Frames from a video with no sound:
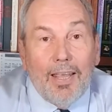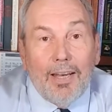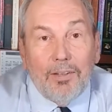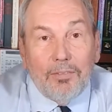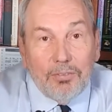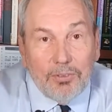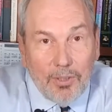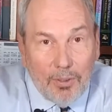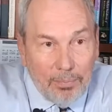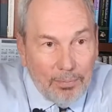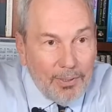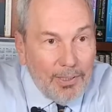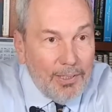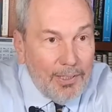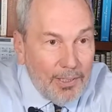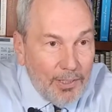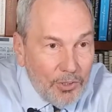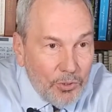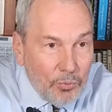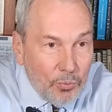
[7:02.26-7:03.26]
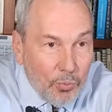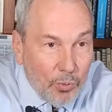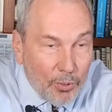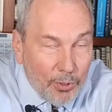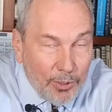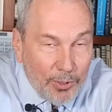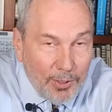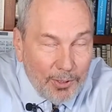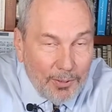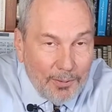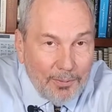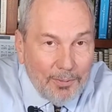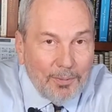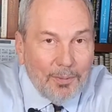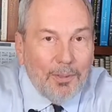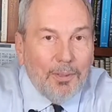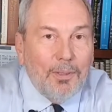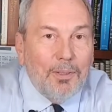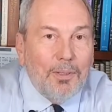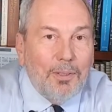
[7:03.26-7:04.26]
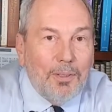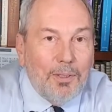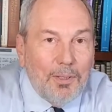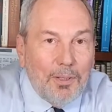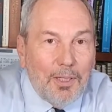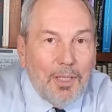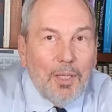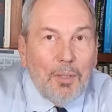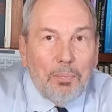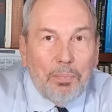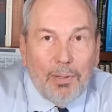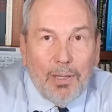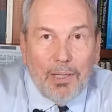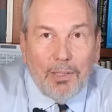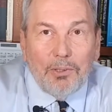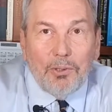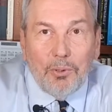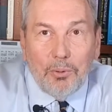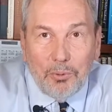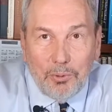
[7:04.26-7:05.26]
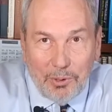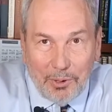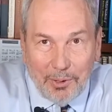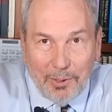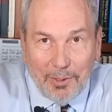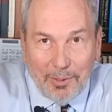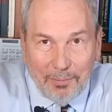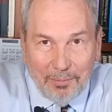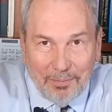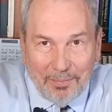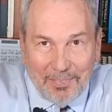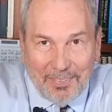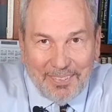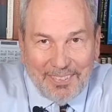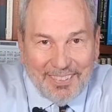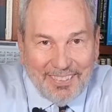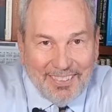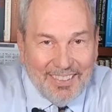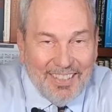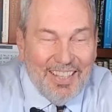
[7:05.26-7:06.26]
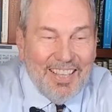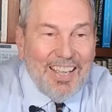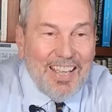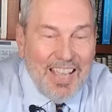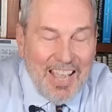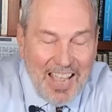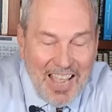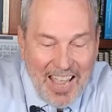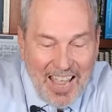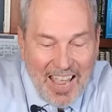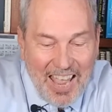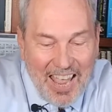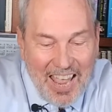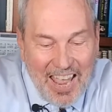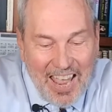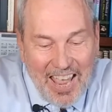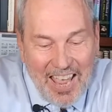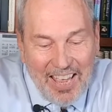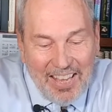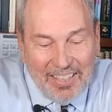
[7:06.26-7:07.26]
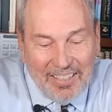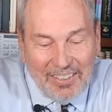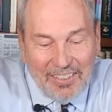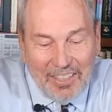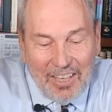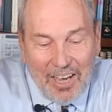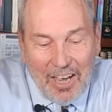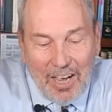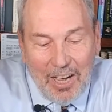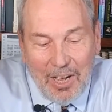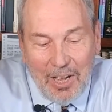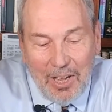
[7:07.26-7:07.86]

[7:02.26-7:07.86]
And if something is working, keep on using it. And